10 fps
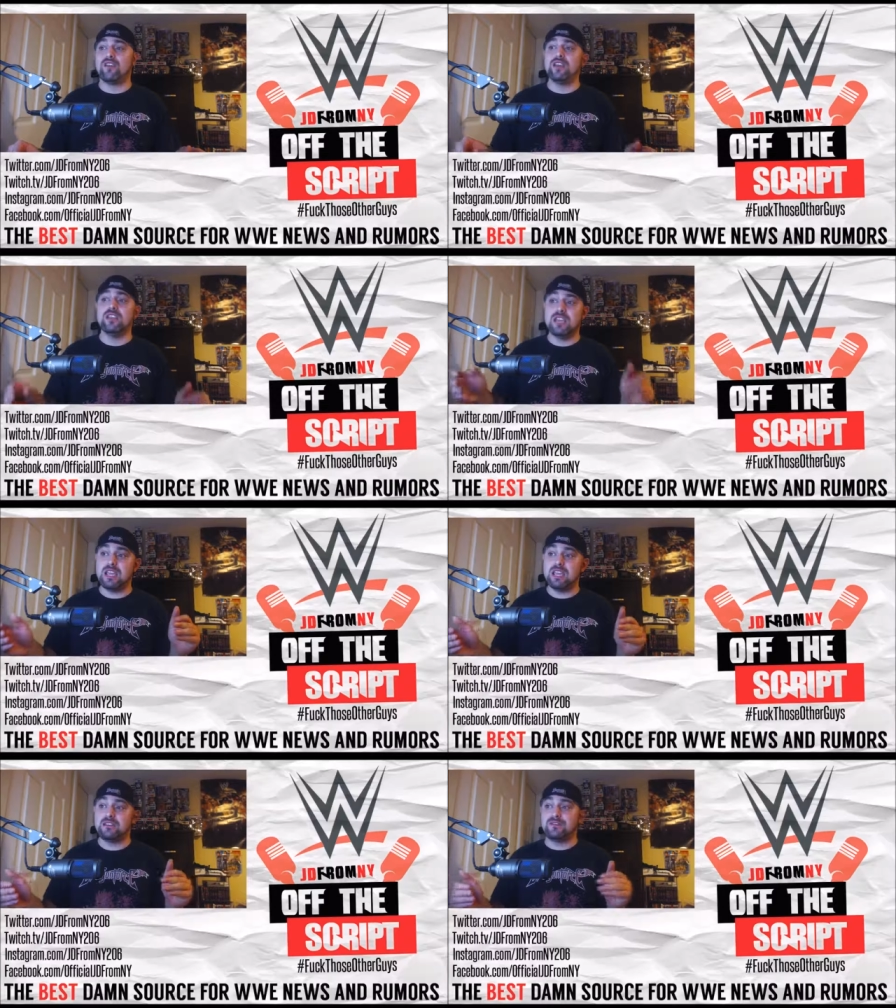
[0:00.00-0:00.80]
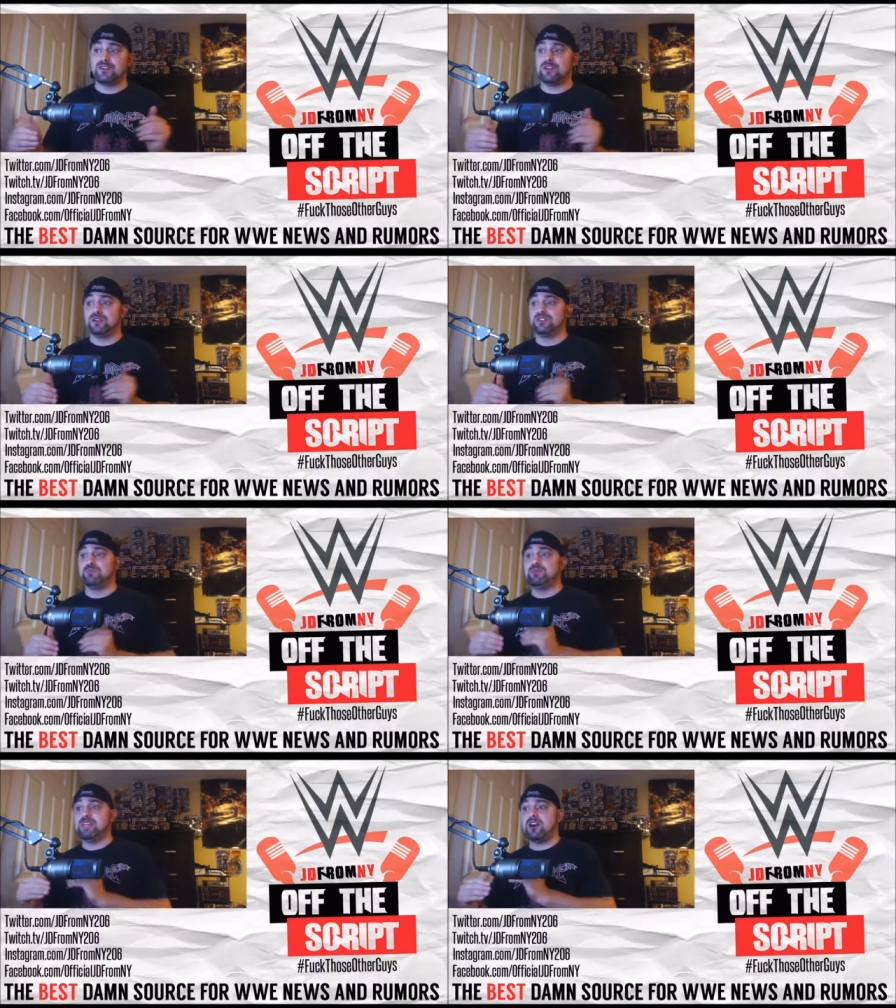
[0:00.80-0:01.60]
of a need for her
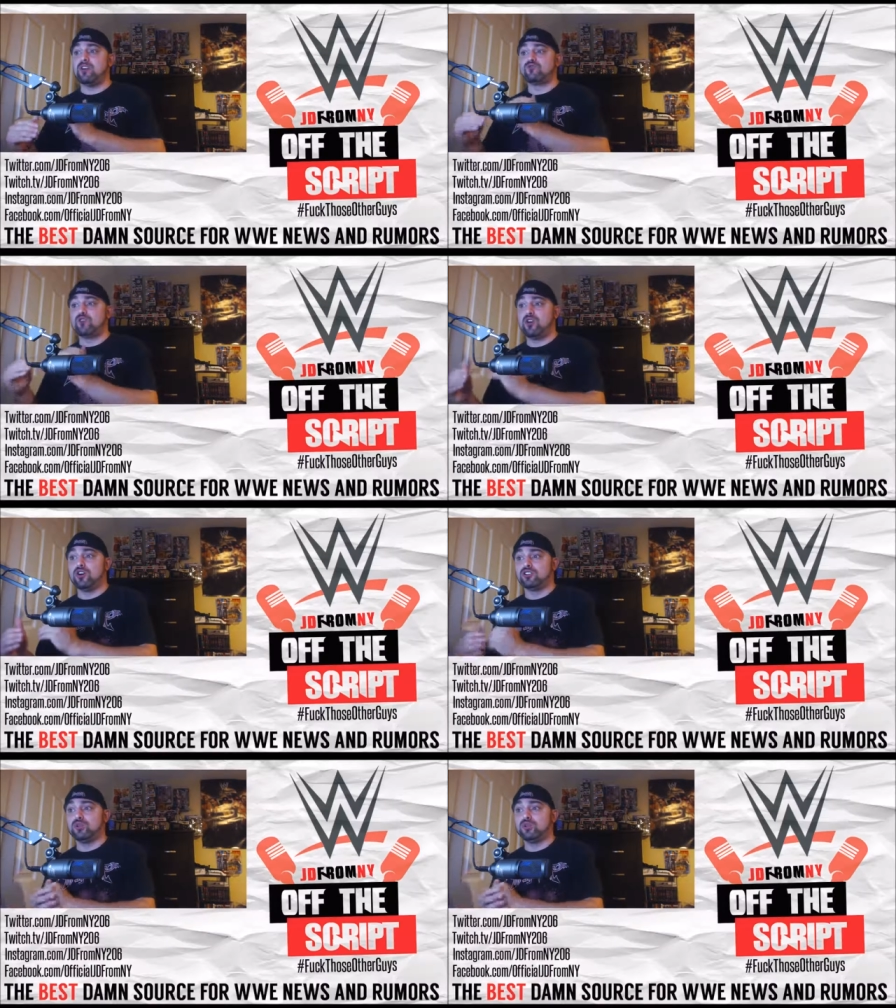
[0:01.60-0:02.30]
to be on Raw